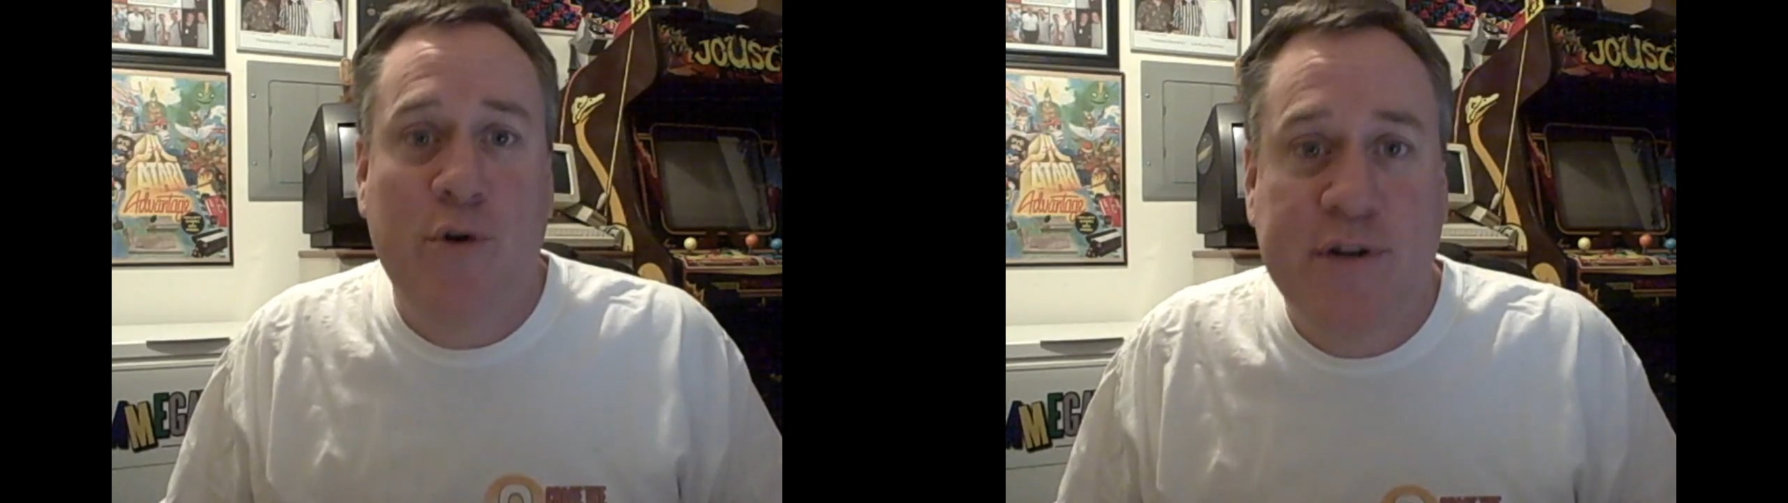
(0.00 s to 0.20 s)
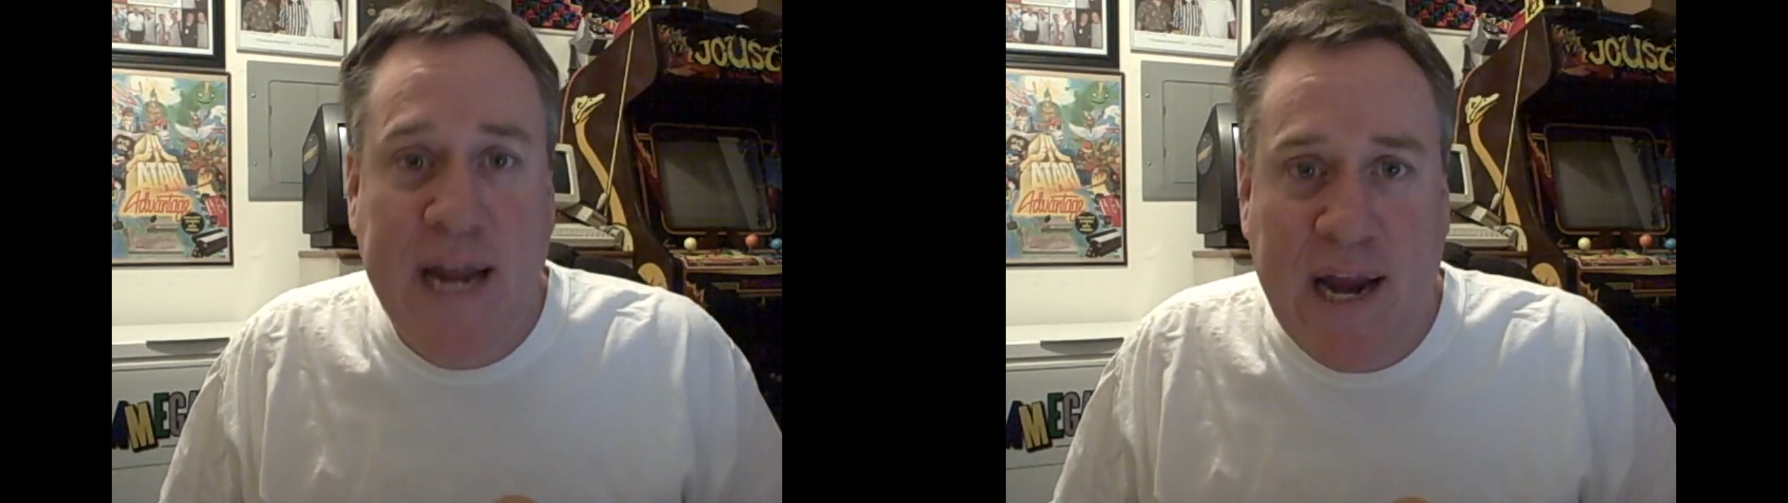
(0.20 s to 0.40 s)

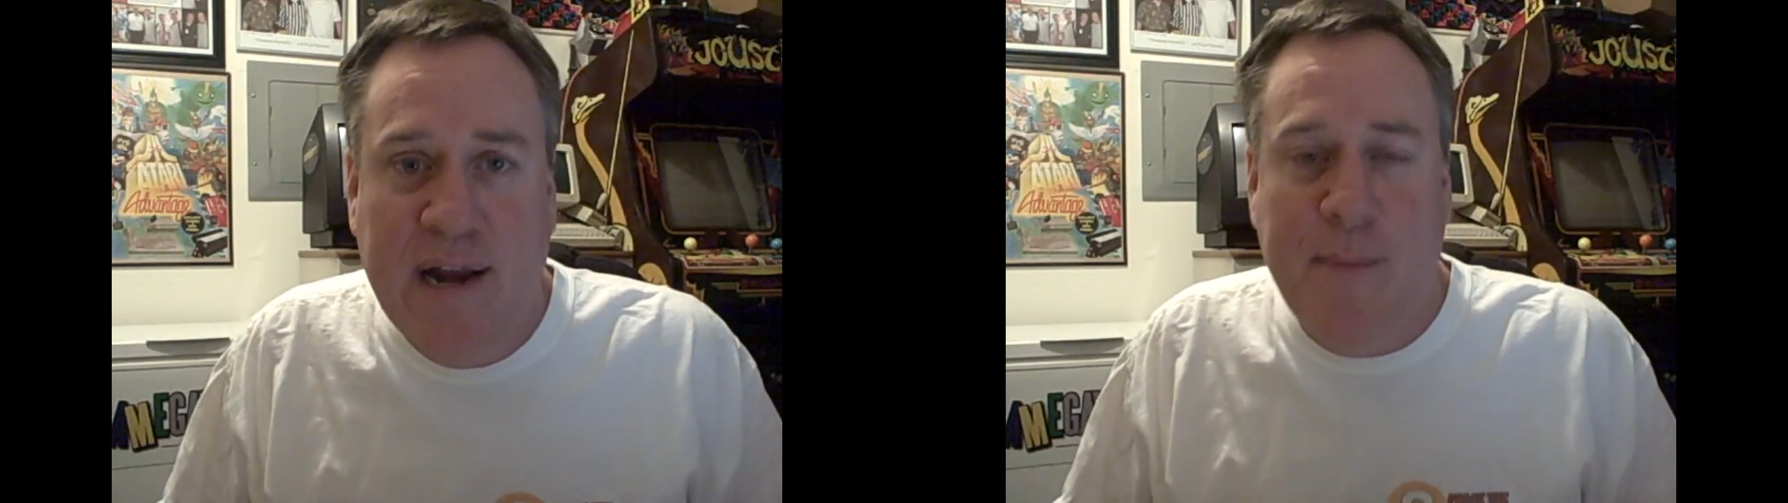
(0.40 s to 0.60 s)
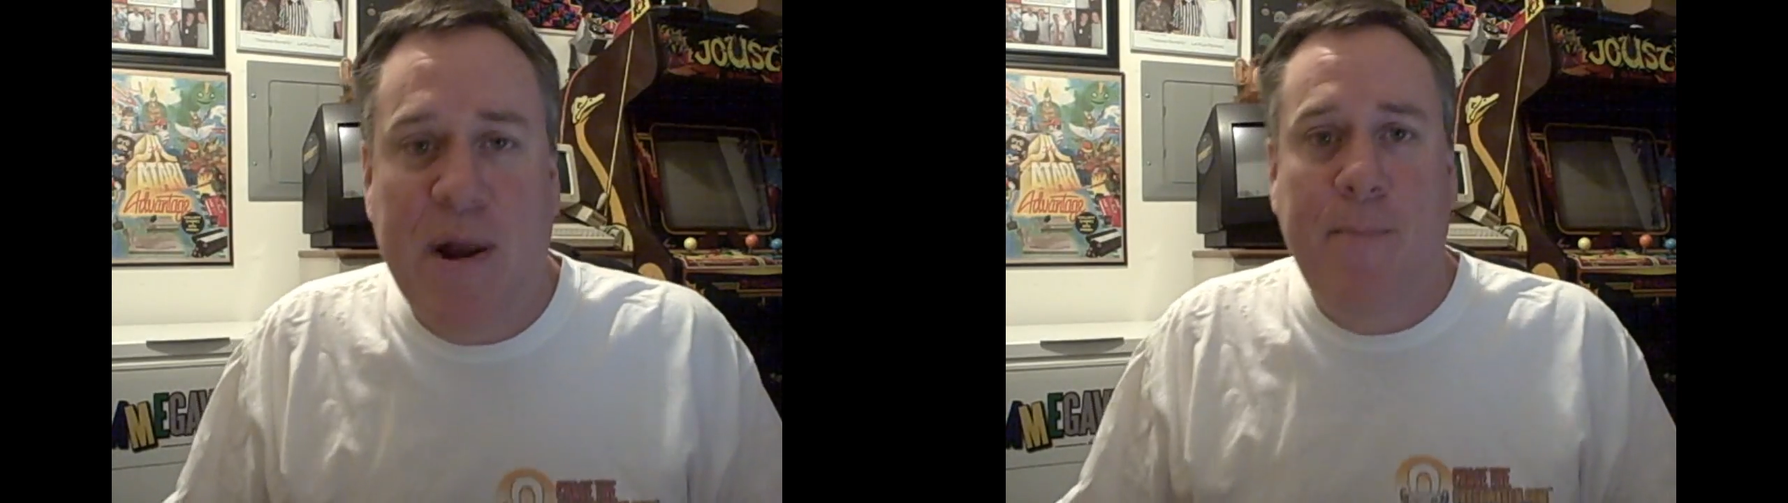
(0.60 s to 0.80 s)

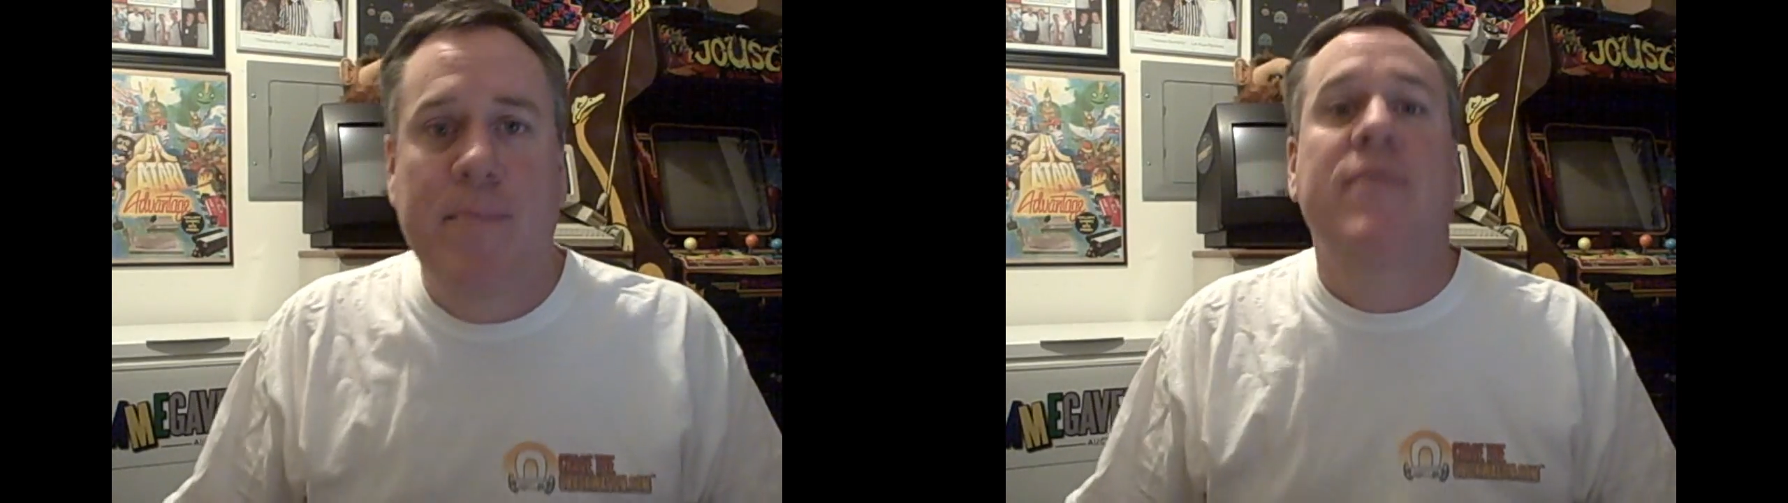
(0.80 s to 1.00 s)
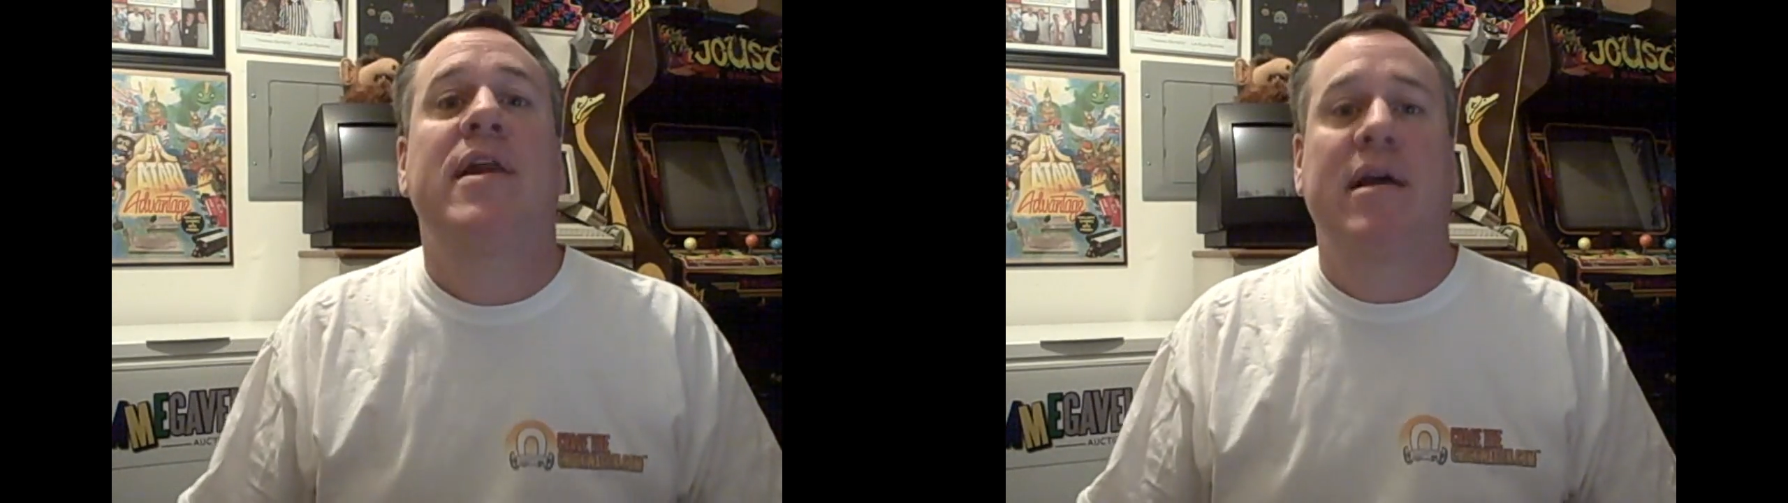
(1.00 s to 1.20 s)
13 coming
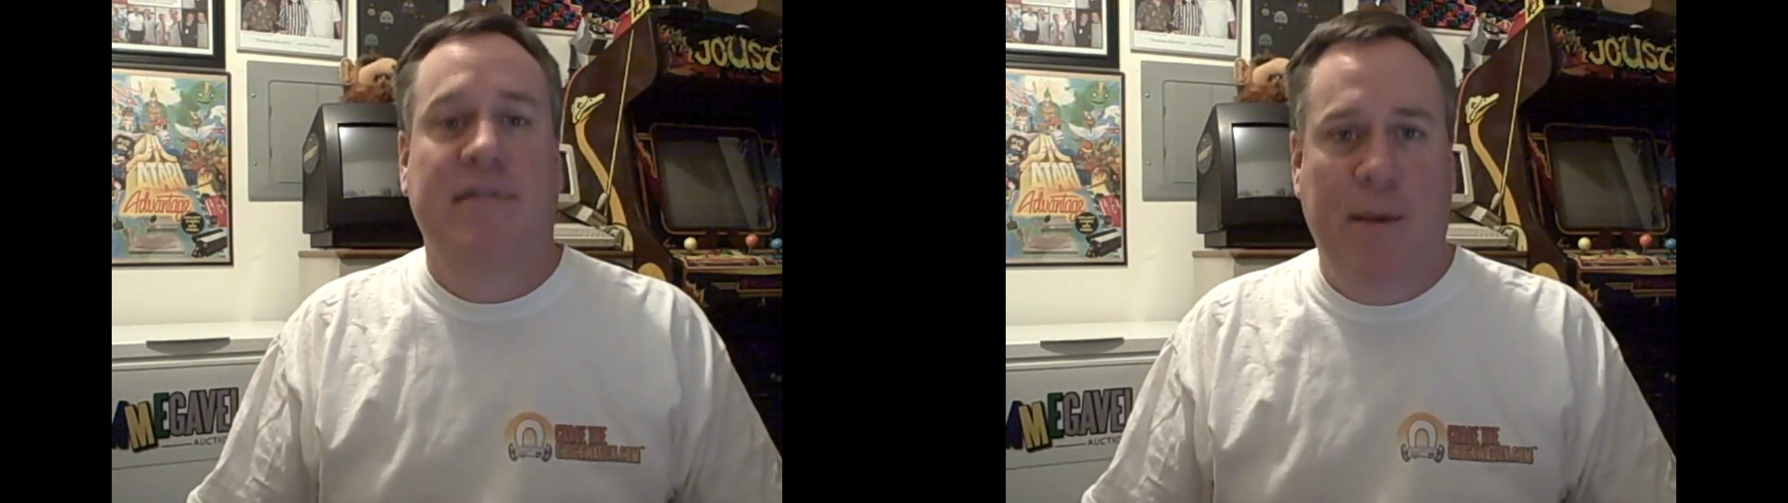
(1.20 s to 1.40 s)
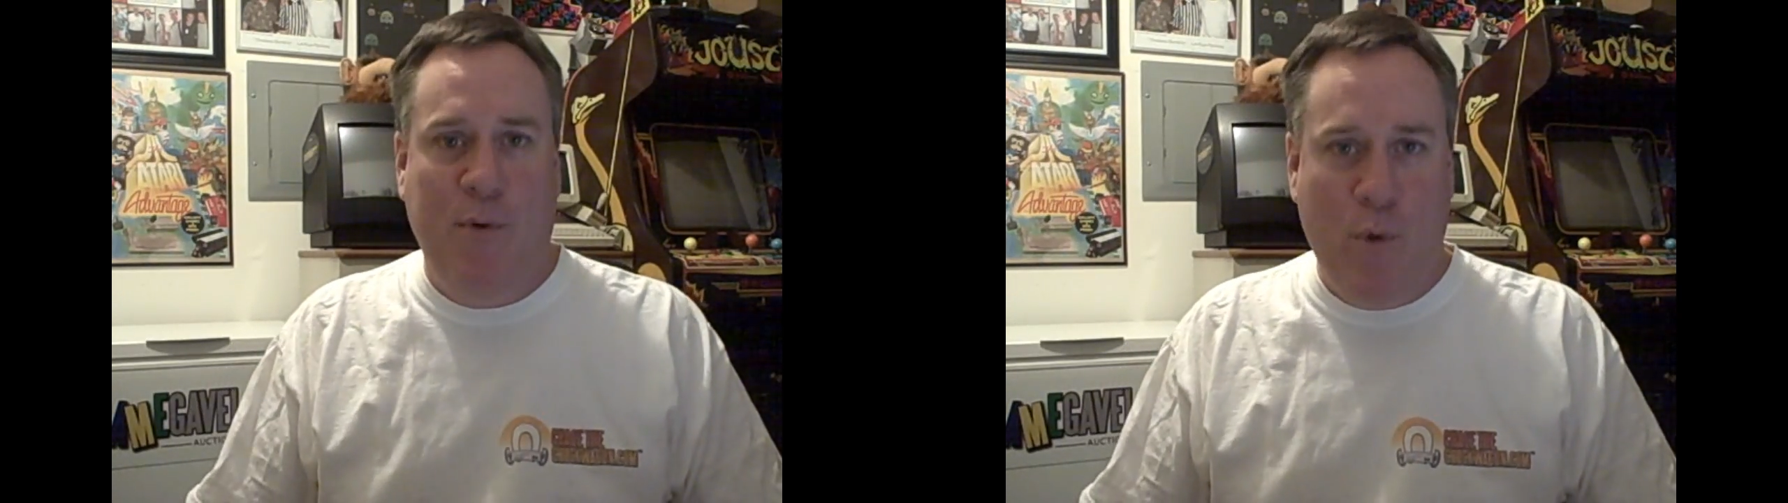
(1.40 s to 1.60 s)
up in the
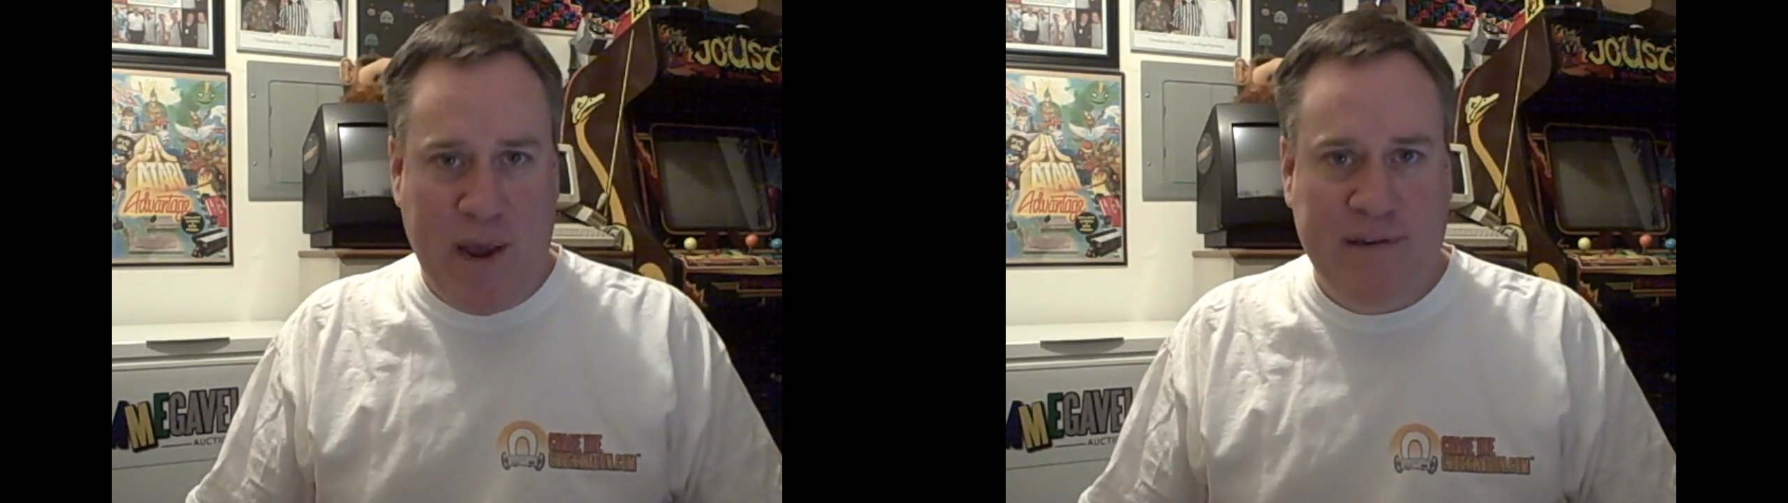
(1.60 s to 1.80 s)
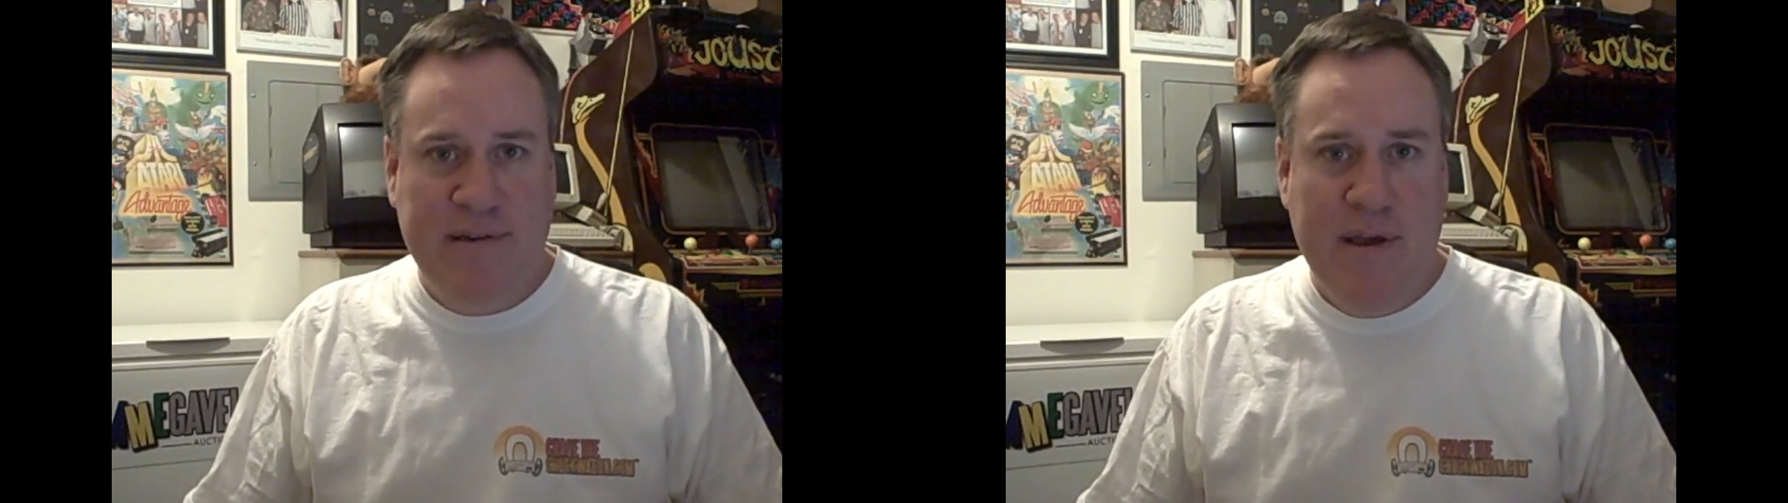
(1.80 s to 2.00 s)
next couple of
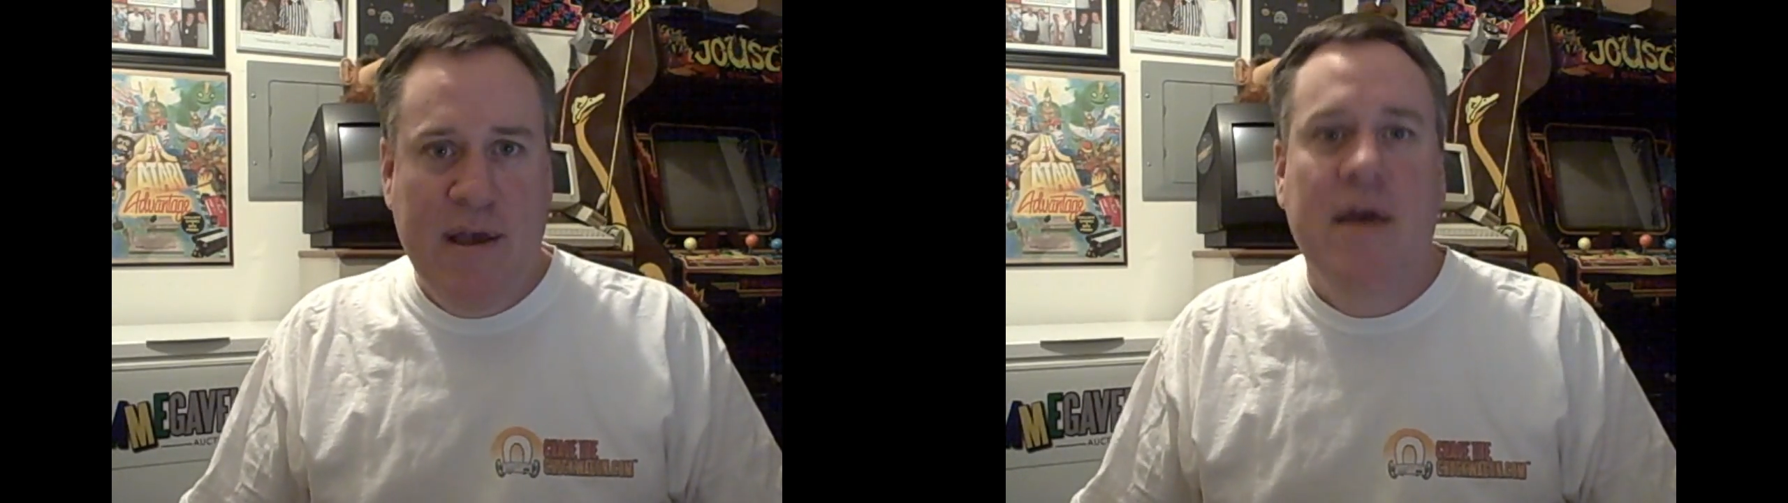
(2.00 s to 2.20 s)
weeks.